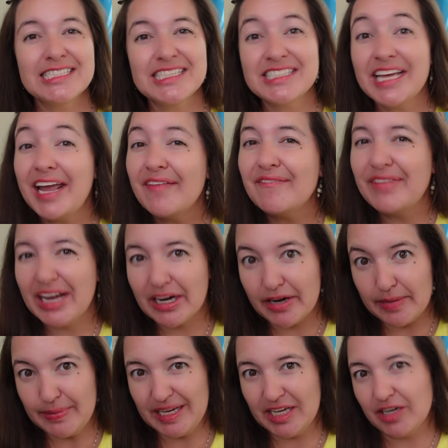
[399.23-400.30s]
is a very
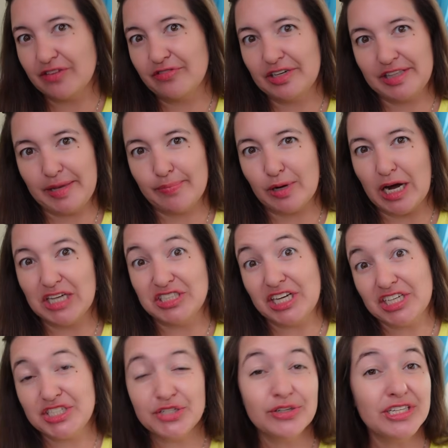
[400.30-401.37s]
beginner-friendly
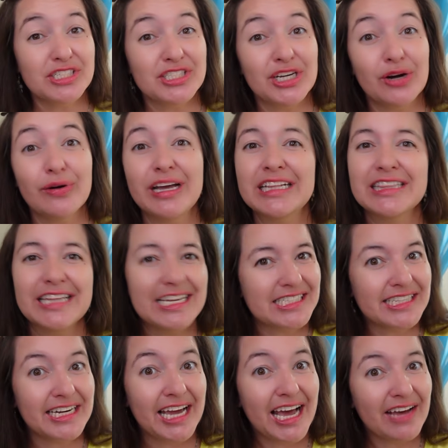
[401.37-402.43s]
project you can sew in less
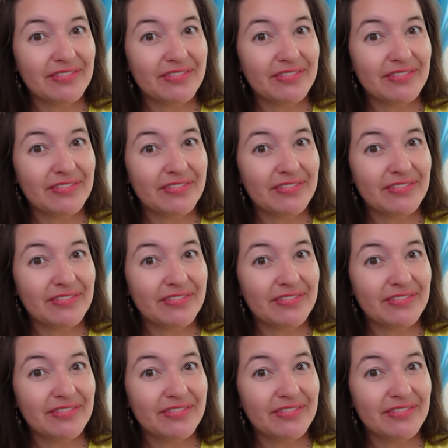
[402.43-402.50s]
than a half